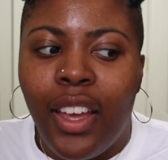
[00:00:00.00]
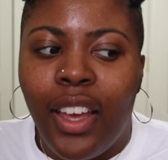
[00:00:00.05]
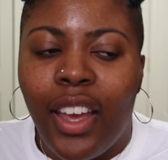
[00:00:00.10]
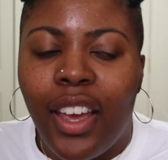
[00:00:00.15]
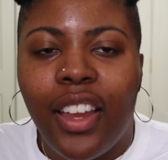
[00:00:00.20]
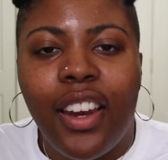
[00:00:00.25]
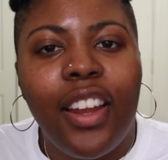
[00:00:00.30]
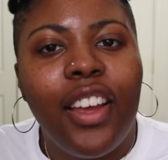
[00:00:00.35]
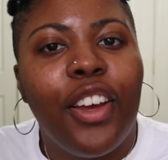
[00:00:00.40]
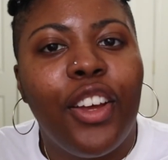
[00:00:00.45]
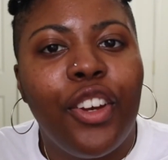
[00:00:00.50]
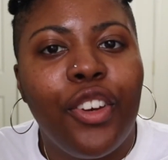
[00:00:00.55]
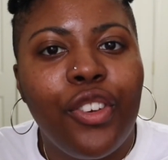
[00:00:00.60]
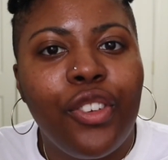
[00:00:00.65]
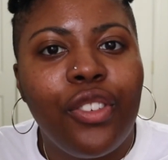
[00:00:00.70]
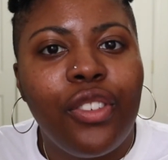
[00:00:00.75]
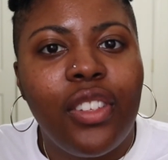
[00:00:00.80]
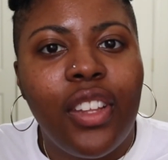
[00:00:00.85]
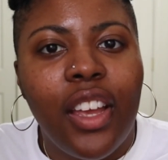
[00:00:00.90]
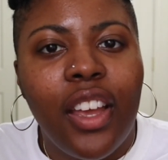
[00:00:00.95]
And I
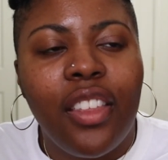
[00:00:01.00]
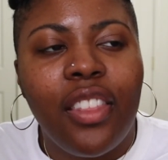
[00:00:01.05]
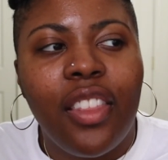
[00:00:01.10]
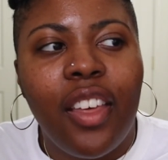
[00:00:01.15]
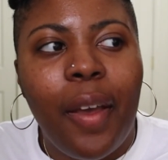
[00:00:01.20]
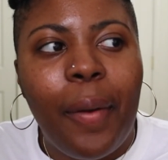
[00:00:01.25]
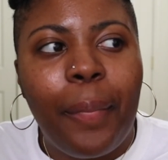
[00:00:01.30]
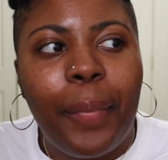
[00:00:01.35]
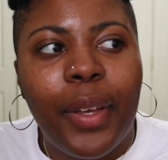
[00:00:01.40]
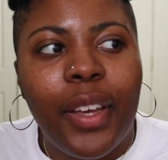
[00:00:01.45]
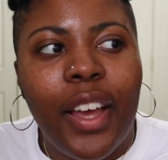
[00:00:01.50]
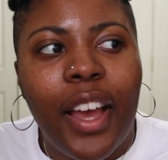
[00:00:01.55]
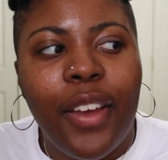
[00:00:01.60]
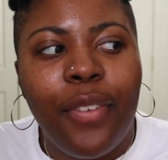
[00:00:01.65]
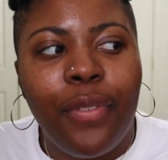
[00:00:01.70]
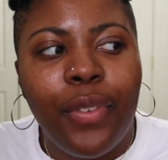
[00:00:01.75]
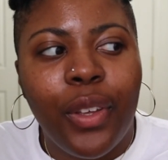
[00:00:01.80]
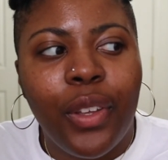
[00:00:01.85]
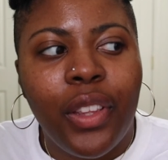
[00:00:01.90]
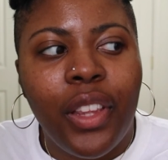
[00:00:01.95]
understand that, but I
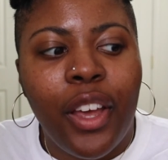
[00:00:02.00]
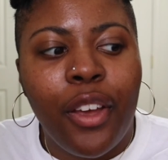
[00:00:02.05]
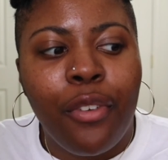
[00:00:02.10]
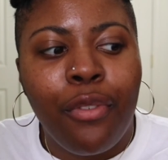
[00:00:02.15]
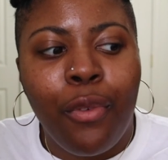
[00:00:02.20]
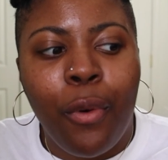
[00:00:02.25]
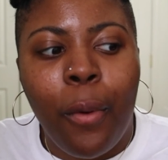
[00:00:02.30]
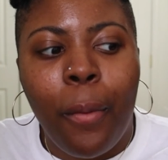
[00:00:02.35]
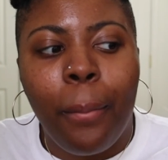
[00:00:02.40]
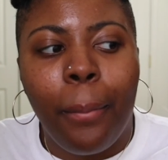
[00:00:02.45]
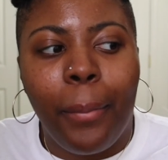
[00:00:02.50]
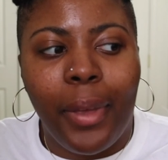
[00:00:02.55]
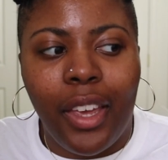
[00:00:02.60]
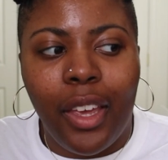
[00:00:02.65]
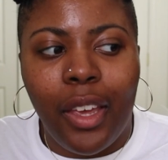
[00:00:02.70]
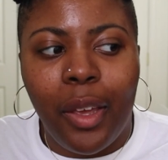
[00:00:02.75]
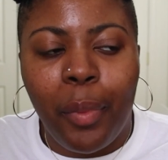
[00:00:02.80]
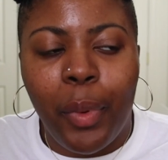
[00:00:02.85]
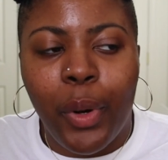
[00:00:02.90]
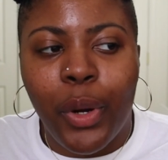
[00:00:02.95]
feel like for
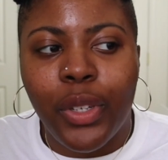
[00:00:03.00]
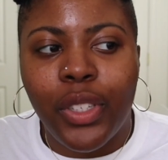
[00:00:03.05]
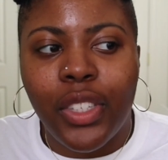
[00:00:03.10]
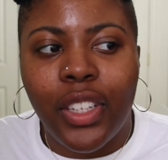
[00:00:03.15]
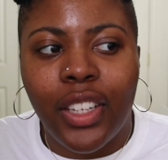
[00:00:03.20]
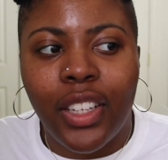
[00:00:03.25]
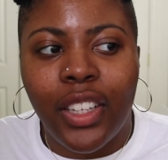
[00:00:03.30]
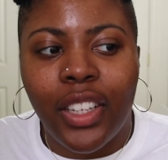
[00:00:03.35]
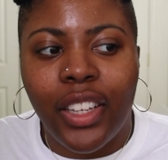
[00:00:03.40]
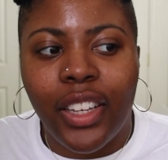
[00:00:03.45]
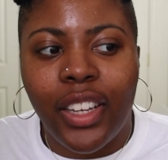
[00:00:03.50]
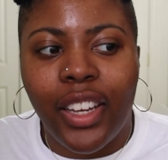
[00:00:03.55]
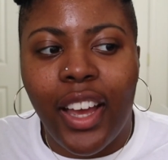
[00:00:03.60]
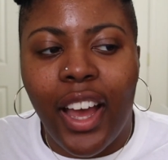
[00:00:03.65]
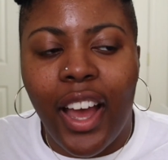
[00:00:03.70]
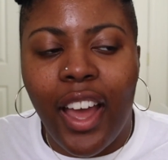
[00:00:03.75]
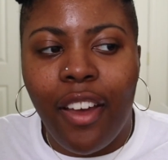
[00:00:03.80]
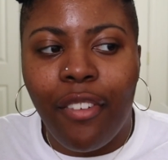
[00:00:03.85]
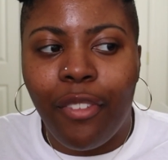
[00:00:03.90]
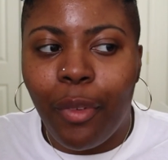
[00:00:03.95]
me personally,
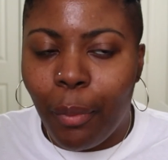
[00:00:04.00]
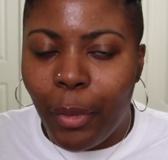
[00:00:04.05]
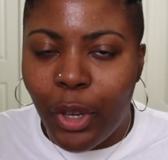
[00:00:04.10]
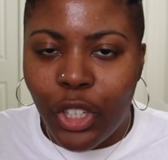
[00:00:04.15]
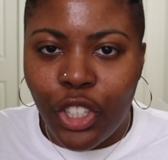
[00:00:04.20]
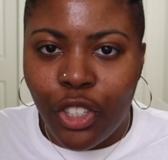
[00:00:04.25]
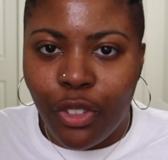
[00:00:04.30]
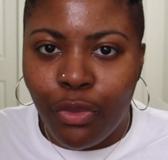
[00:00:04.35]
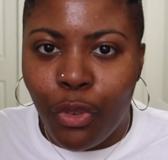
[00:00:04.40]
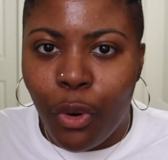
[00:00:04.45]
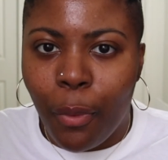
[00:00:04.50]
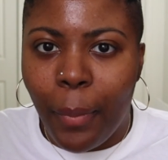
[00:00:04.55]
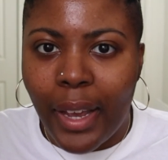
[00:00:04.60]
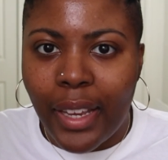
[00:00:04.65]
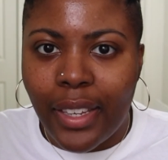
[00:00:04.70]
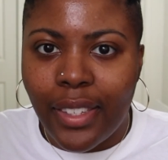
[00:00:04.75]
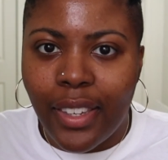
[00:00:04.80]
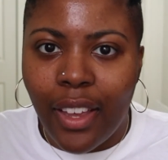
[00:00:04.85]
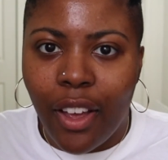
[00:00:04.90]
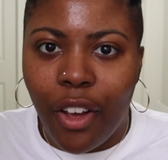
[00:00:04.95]
I have a mission for
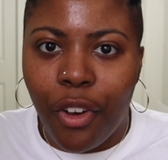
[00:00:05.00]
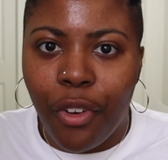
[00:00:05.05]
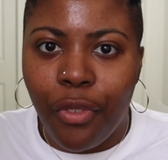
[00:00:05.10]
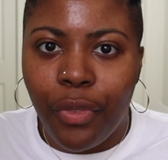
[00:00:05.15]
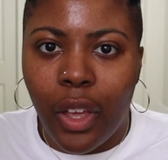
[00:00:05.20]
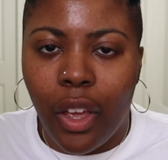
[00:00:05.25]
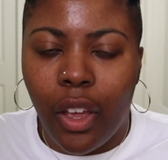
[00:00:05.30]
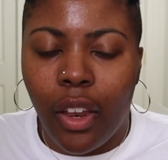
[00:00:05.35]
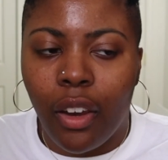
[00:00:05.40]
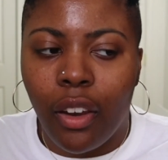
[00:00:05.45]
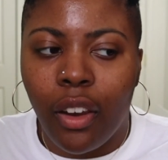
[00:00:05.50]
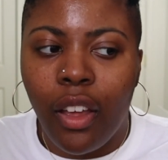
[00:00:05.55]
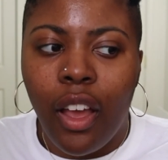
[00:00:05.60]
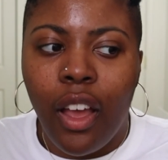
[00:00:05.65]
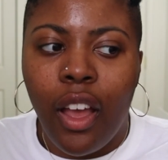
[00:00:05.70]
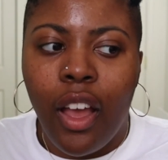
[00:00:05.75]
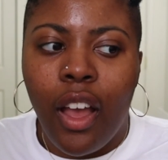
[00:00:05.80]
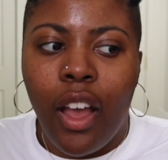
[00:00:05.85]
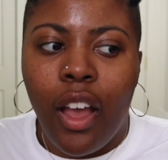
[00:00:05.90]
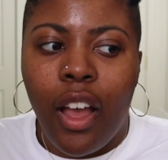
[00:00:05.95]
myself, and
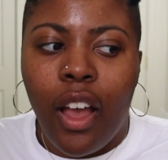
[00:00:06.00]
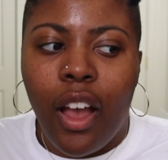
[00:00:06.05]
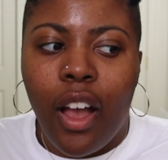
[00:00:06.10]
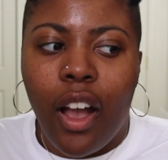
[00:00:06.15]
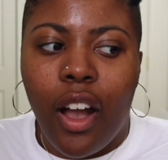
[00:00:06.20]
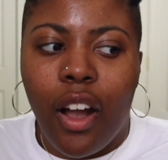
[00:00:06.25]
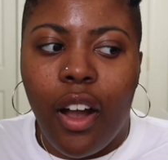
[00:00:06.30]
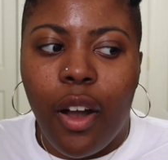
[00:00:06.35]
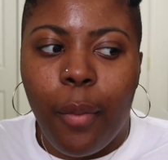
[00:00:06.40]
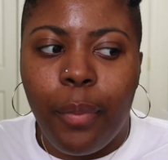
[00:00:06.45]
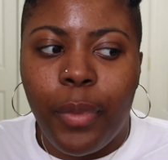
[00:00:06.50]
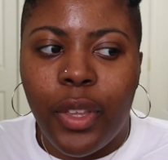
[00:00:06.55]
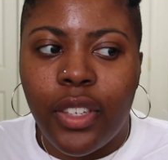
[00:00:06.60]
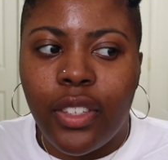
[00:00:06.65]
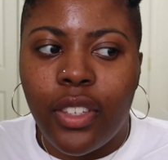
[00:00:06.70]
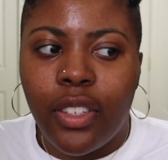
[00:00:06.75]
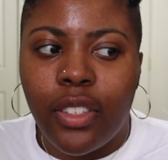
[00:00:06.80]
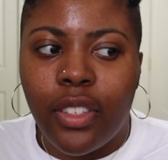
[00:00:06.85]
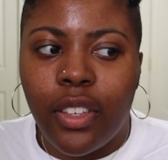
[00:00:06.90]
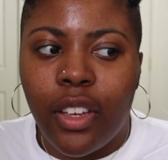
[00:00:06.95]

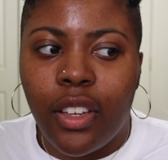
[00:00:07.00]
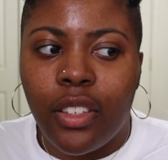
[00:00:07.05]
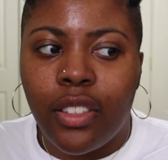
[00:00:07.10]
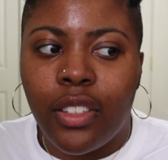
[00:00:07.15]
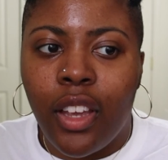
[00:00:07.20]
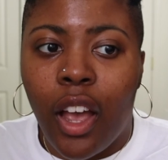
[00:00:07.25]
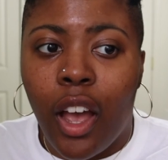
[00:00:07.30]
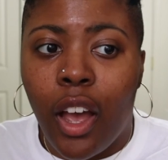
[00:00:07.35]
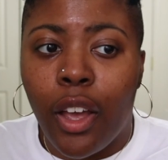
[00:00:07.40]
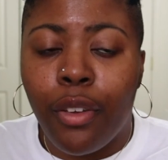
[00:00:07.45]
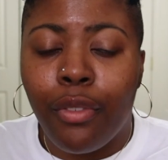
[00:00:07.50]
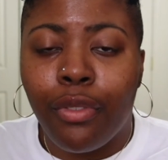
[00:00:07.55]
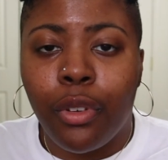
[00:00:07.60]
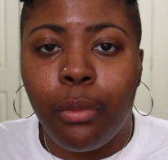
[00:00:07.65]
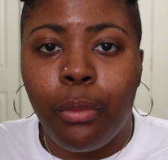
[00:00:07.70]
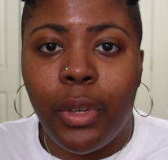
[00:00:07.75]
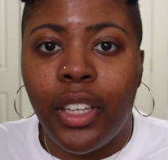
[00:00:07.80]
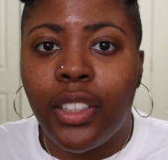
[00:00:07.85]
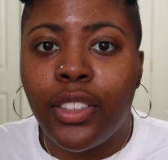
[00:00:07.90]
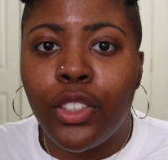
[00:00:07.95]
This is a time for
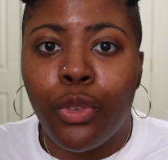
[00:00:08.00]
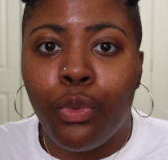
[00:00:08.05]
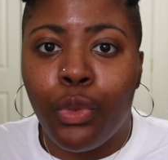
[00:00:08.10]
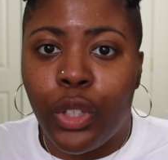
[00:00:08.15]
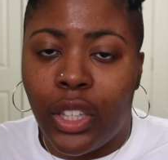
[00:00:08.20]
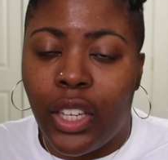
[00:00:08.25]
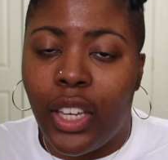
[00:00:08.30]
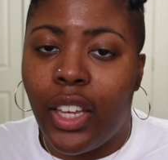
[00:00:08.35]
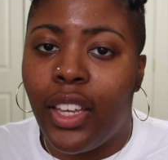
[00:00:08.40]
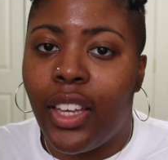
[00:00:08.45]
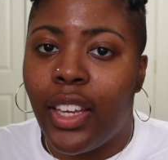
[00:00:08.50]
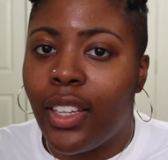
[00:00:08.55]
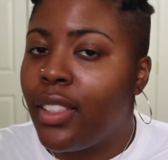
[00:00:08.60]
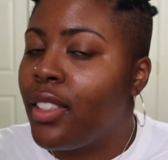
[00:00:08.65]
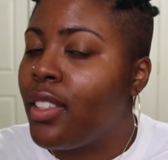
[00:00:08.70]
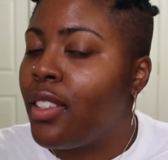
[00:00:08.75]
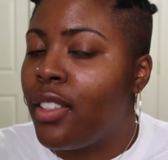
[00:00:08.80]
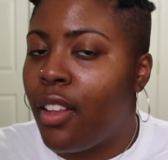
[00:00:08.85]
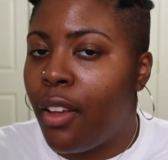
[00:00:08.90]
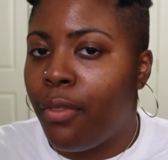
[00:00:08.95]
me to really get
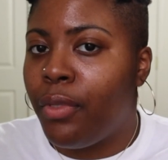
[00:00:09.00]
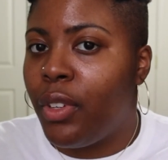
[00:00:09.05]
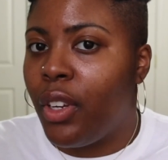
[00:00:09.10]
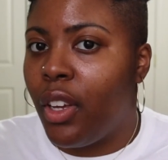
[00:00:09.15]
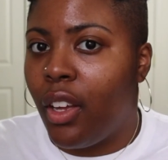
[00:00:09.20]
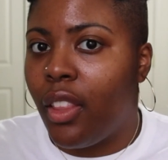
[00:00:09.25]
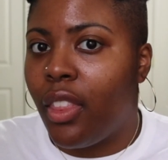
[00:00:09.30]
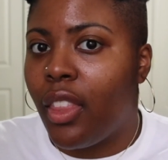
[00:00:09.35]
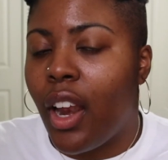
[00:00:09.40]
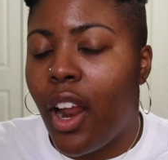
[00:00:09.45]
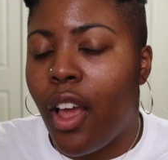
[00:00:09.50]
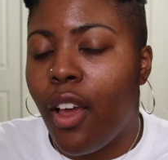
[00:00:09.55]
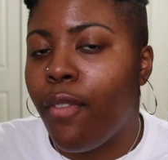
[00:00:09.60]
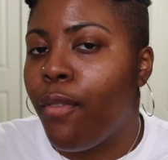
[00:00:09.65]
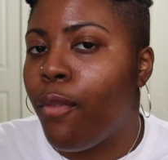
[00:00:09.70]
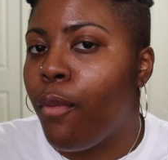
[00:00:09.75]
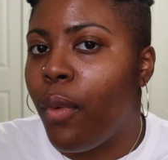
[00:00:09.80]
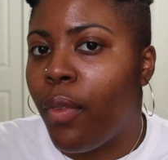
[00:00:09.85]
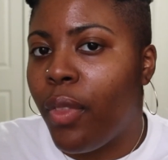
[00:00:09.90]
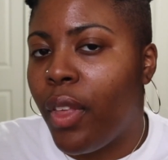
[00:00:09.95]
stuff done that
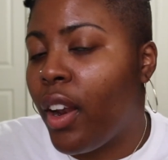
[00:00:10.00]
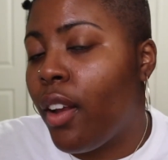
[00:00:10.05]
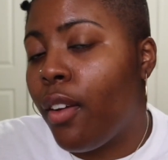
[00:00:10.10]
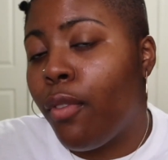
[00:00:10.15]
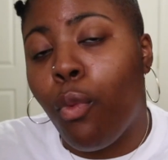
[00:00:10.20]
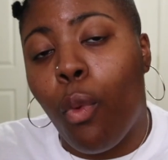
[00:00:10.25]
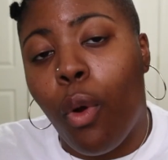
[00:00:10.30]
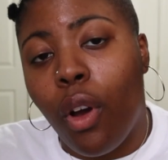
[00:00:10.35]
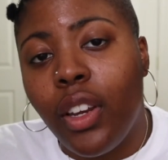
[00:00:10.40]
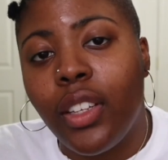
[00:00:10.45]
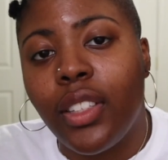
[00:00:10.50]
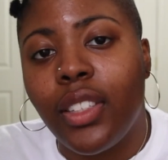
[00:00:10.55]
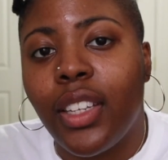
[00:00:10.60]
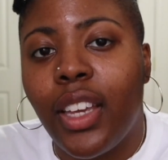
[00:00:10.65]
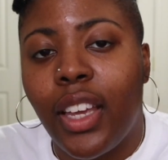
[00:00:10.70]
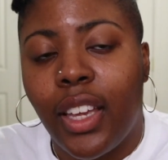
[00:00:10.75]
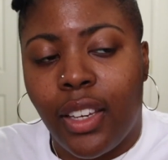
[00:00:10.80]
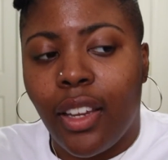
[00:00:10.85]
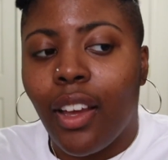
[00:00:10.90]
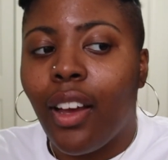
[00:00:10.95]
I've wanted to
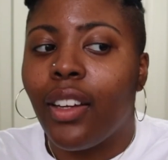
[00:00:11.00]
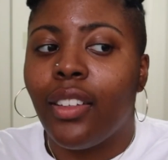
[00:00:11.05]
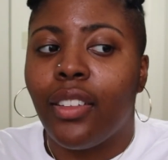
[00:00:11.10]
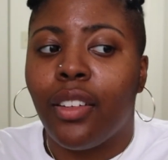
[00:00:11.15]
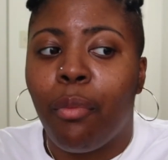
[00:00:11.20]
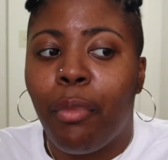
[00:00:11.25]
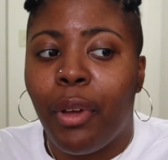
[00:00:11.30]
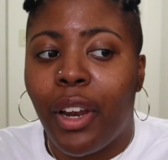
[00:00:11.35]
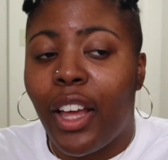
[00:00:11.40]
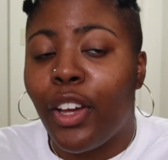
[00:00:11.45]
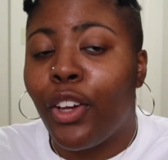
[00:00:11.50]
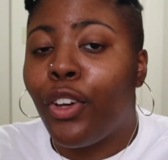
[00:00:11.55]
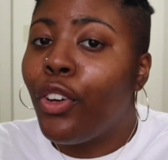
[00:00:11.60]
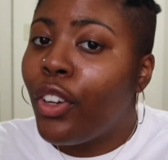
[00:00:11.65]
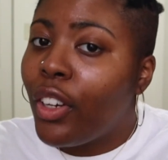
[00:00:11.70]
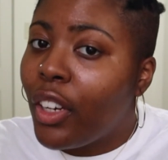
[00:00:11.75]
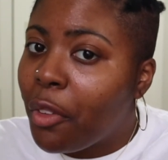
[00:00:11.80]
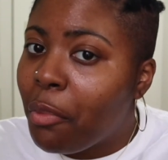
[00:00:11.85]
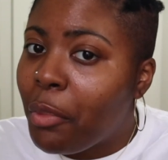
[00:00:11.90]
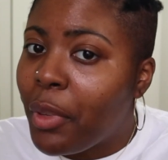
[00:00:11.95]
get done, but I
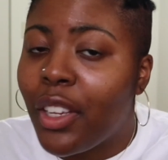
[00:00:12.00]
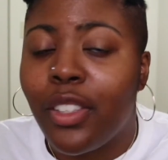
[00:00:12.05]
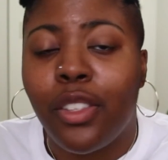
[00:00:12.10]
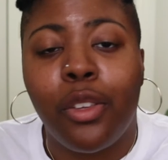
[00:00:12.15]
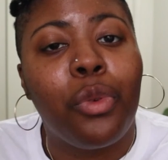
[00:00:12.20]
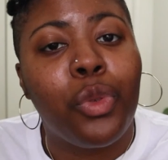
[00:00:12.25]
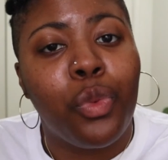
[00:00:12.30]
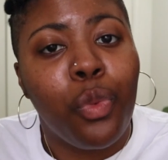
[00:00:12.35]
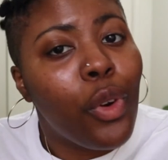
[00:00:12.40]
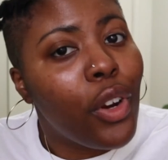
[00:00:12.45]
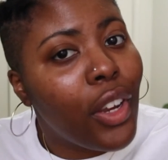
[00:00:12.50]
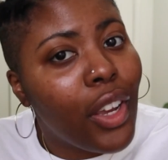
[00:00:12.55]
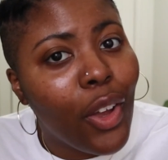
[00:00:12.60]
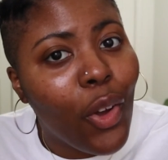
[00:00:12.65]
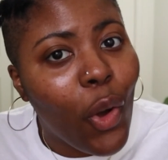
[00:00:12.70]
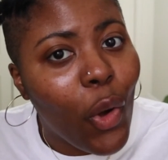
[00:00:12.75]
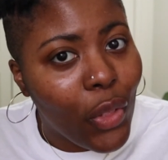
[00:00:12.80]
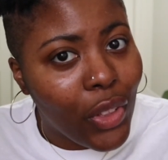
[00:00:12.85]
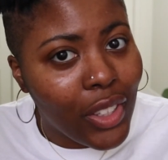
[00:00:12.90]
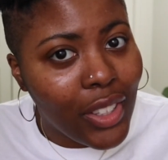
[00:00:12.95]
couldn't because I was working
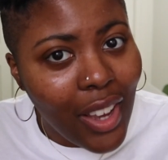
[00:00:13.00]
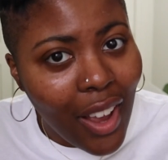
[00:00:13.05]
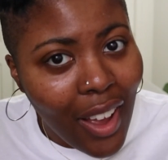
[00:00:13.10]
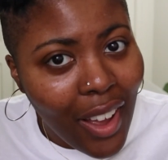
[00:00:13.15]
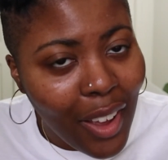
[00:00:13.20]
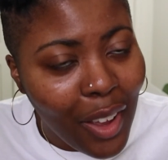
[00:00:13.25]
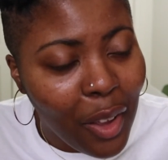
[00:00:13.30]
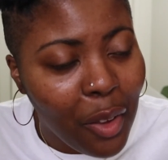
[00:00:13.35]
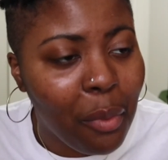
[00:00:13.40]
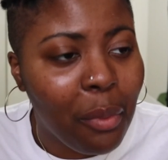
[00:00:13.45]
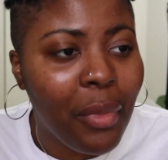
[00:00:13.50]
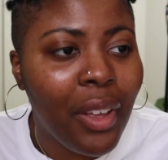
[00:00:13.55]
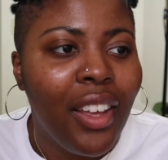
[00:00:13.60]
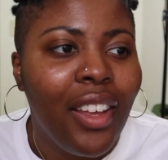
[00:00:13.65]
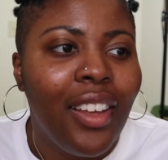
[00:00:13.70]
all the time.